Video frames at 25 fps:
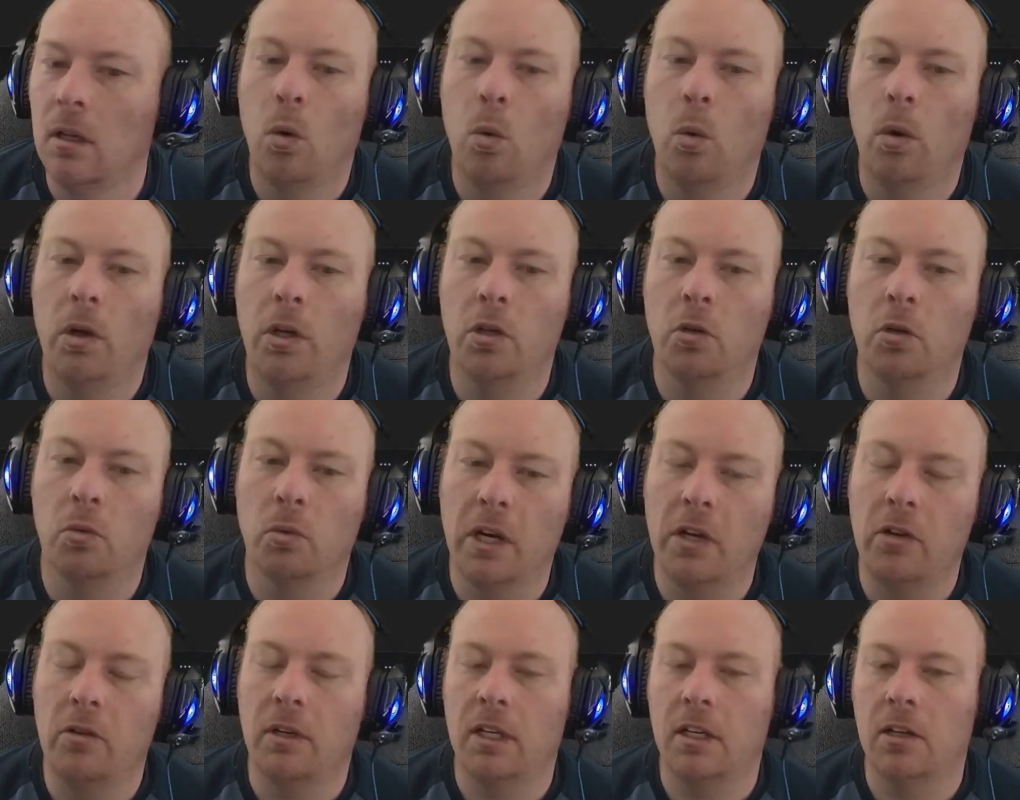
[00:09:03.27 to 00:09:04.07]
when you're
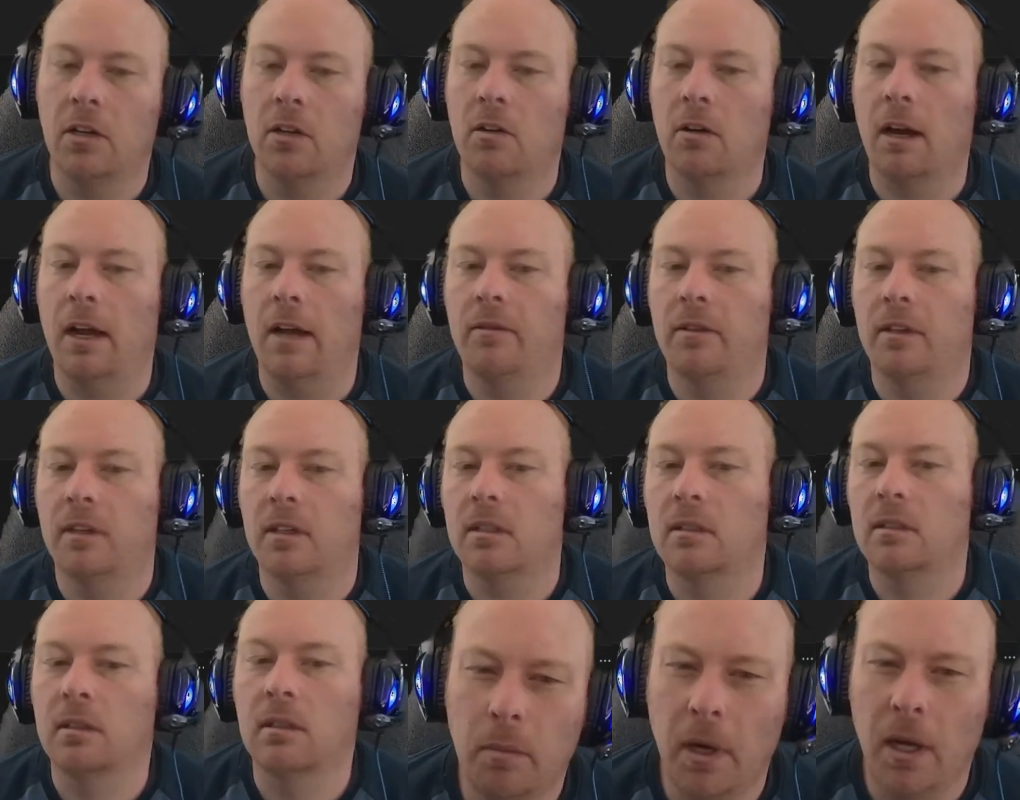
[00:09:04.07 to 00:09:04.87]
rendering
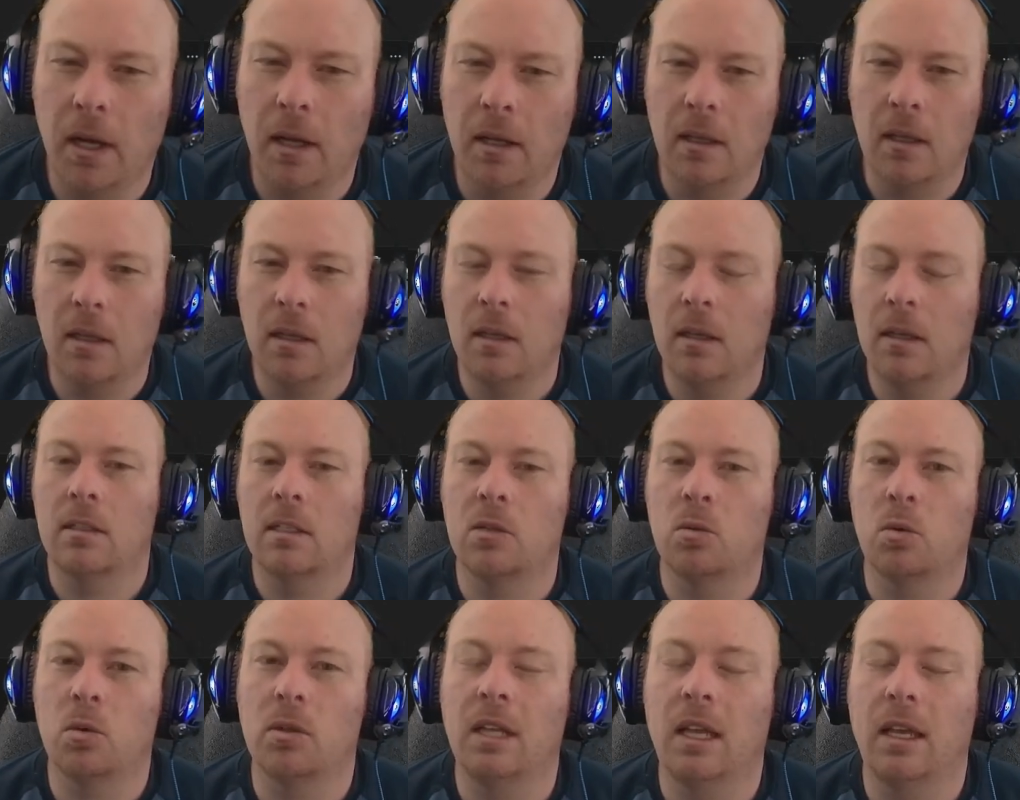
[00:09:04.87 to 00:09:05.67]
graphics, but
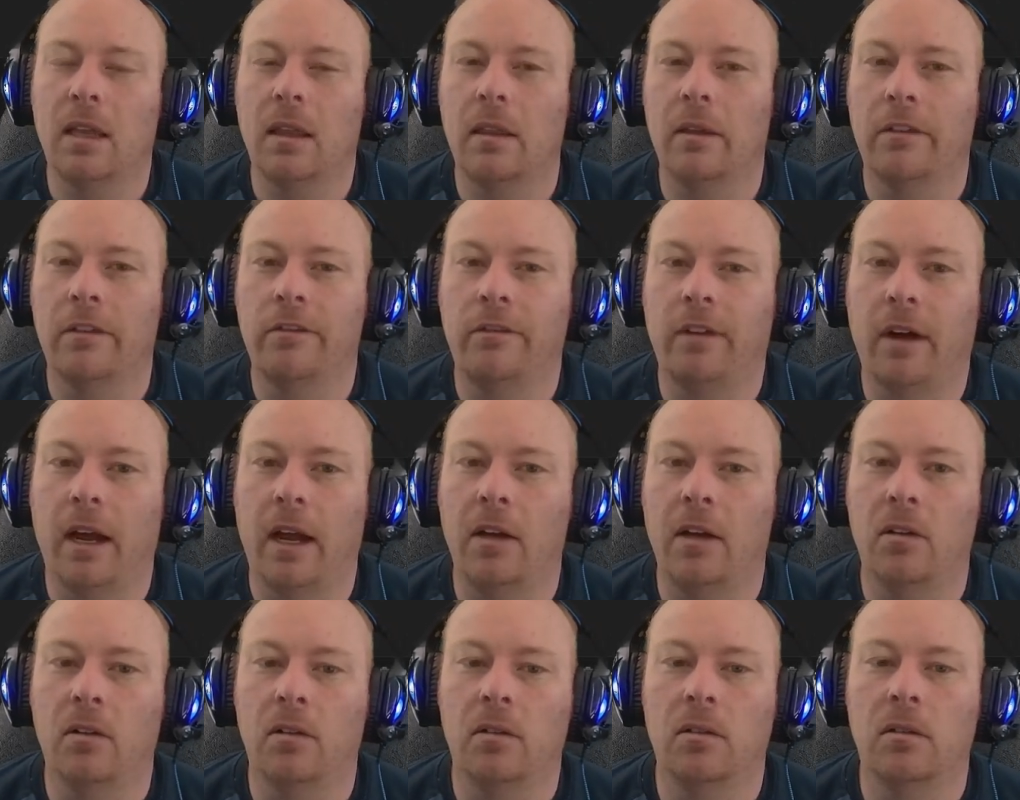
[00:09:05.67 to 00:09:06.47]
since we're taking the
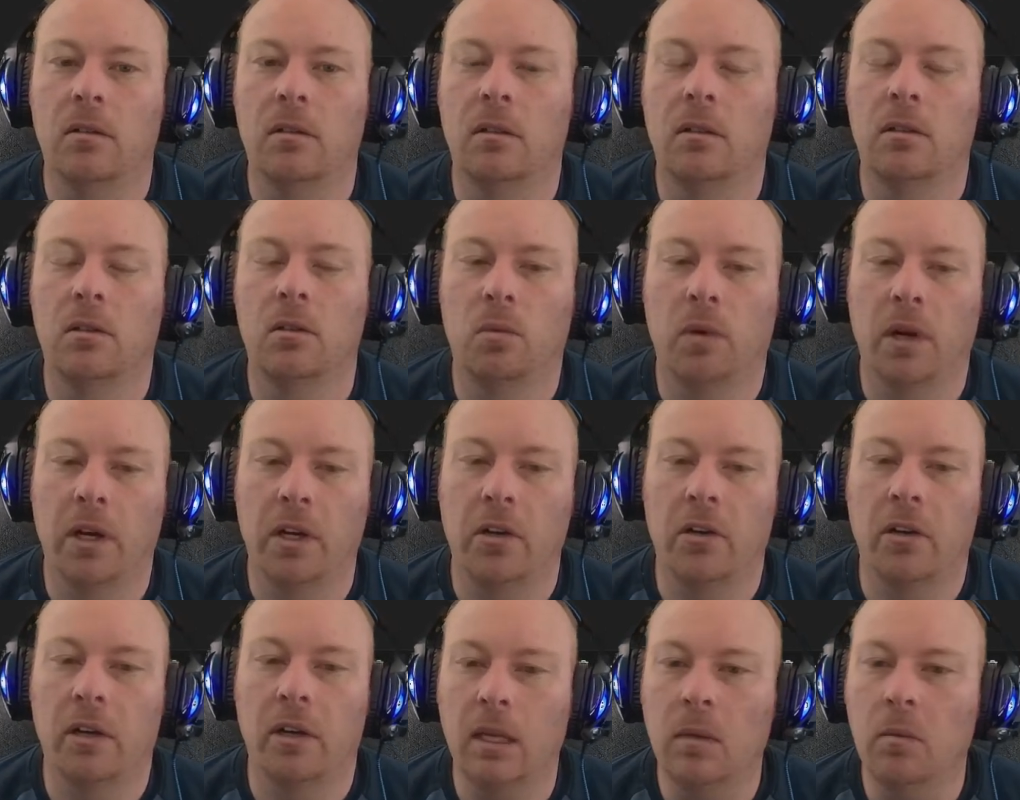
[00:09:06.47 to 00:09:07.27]
final
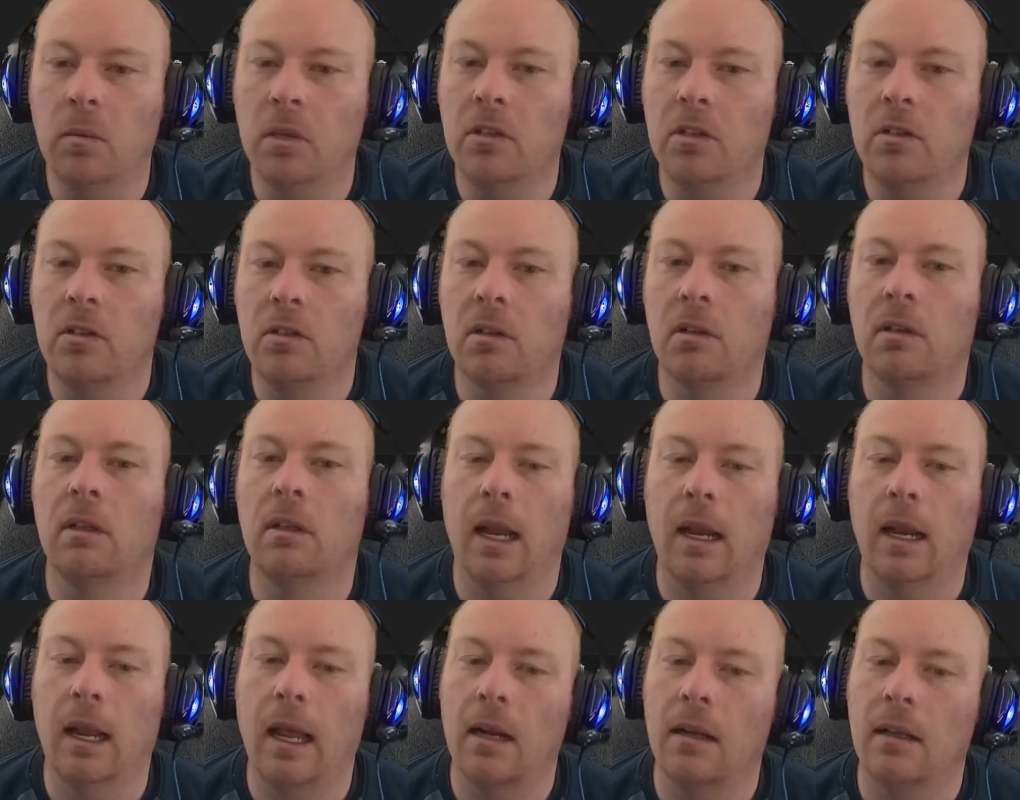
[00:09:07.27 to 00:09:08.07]
rendered image
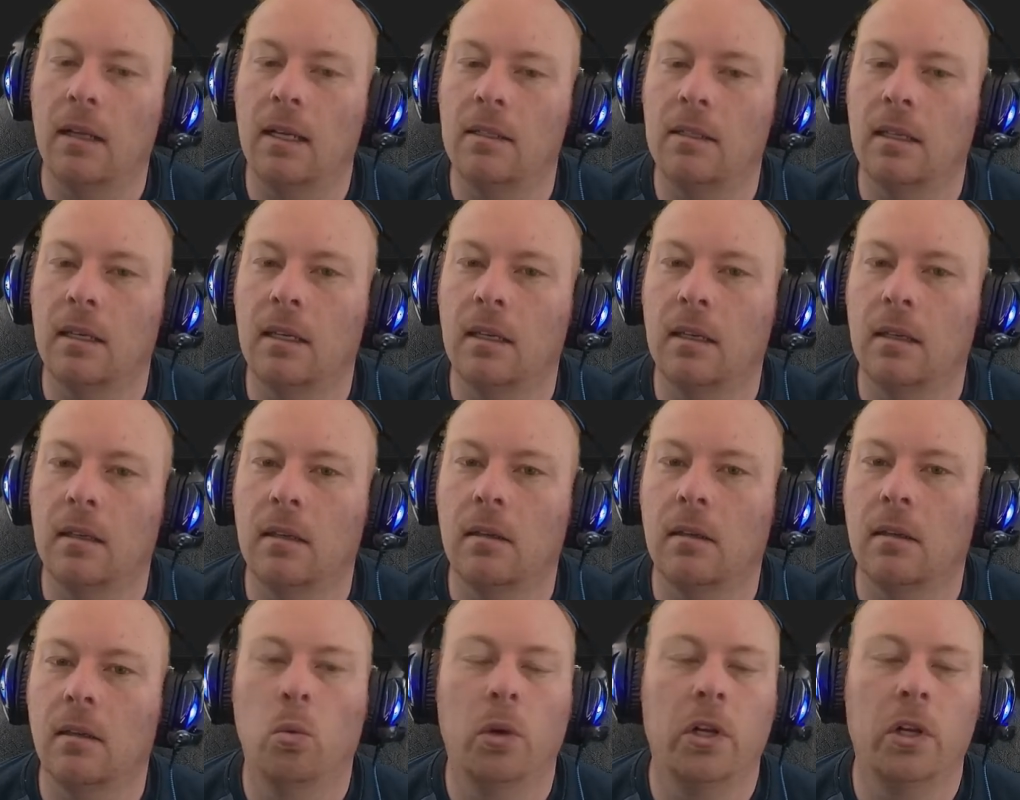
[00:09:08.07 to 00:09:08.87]
and analyzing it,
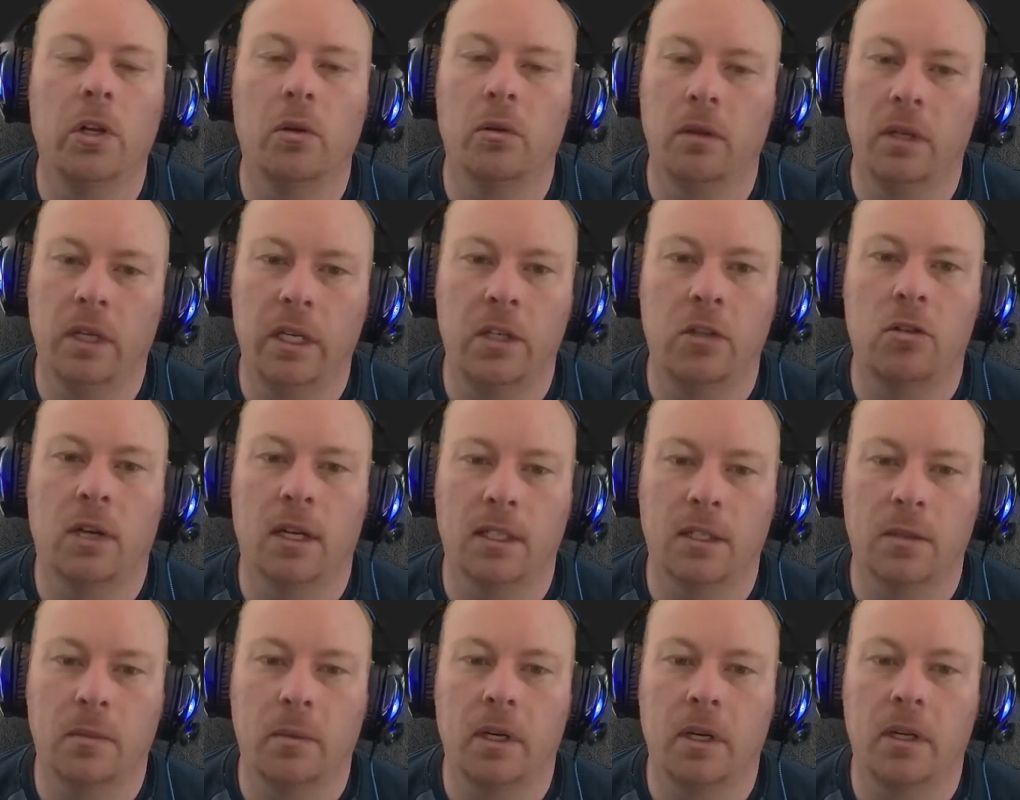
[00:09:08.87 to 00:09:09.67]
we don't need
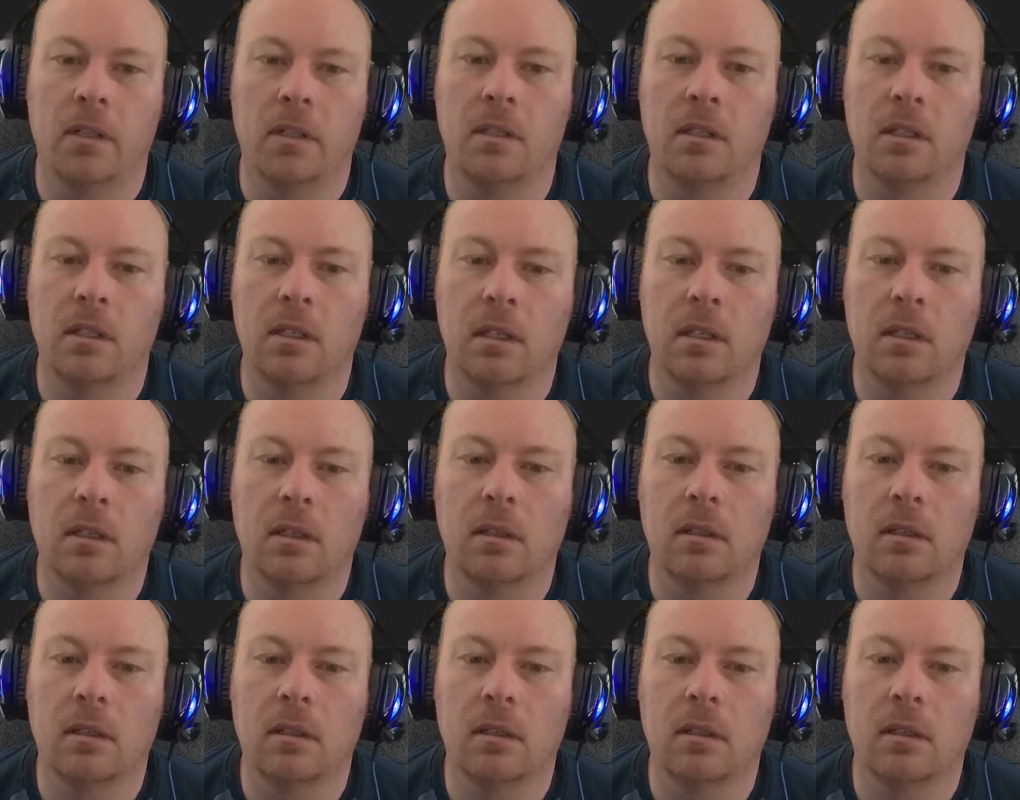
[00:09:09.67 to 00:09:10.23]
transparency.